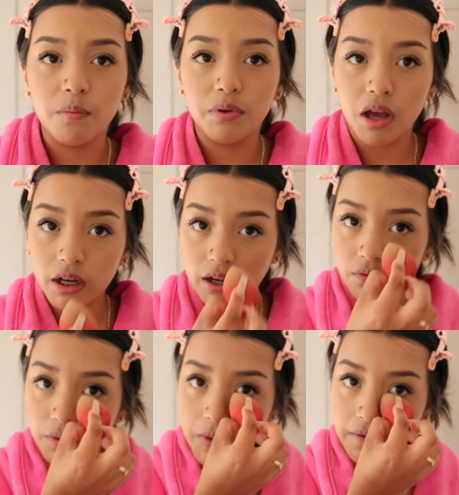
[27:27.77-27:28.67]
Block
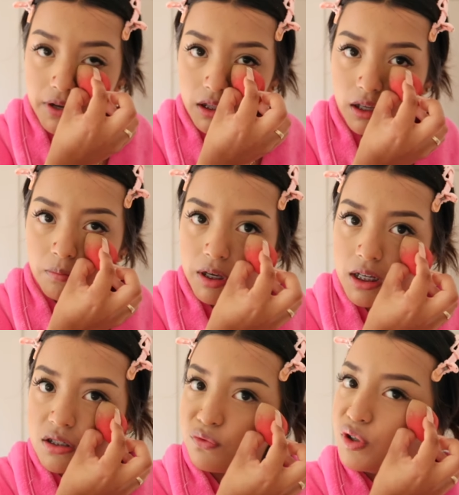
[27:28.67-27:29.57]
him from everything.
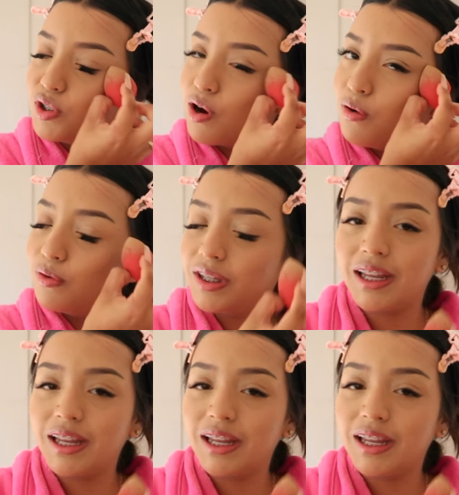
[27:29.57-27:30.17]
Because if you don't,